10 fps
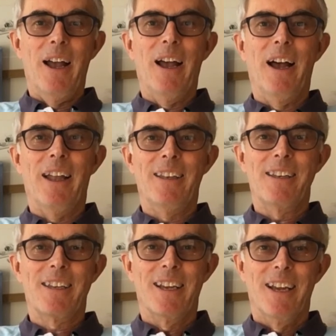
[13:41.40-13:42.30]

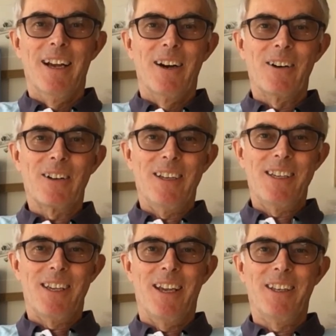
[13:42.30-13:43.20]
And all
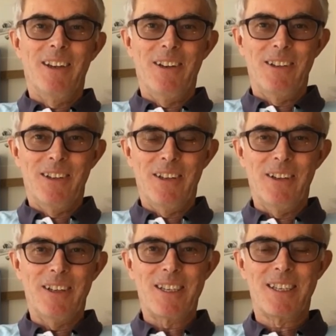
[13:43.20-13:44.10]
these
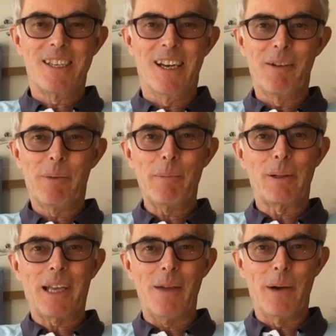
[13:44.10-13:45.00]
nudist people
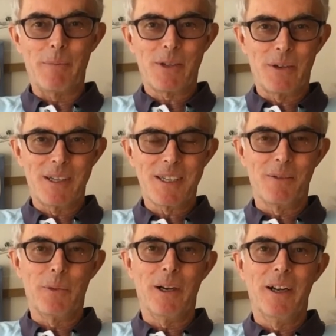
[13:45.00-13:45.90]
came up to us
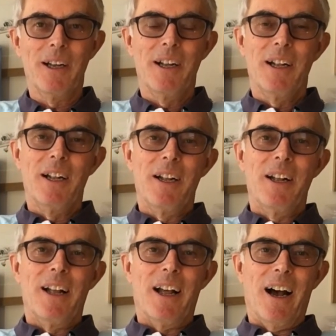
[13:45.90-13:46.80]
and were
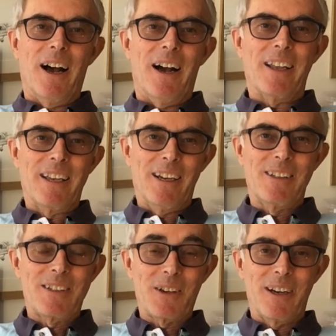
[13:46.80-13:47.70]

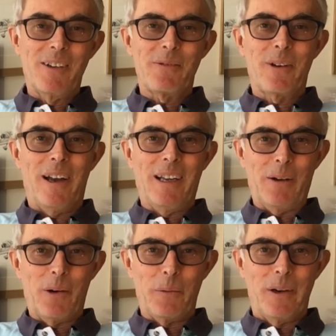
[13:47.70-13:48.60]
trying to find out
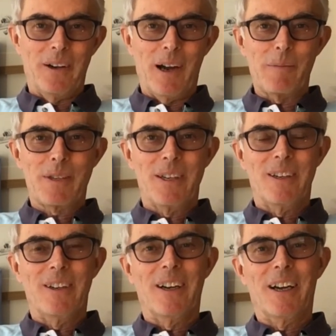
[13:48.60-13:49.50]
what we were up
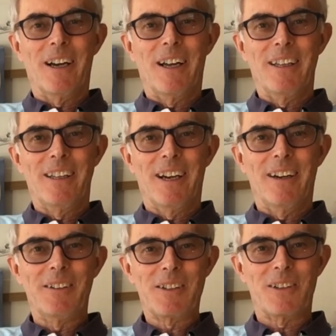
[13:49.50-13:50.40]
to. And
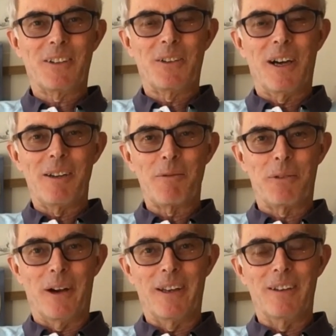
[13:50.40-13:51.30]
it was all quite
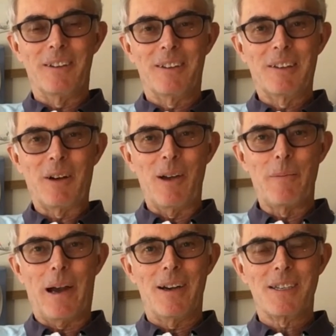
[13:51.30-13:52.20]
fun and quite
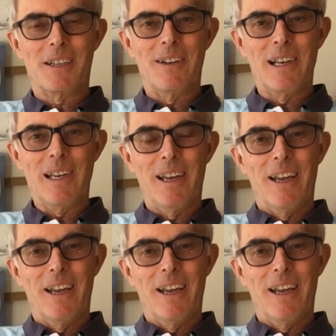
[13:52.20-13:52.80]
embarrassing, really.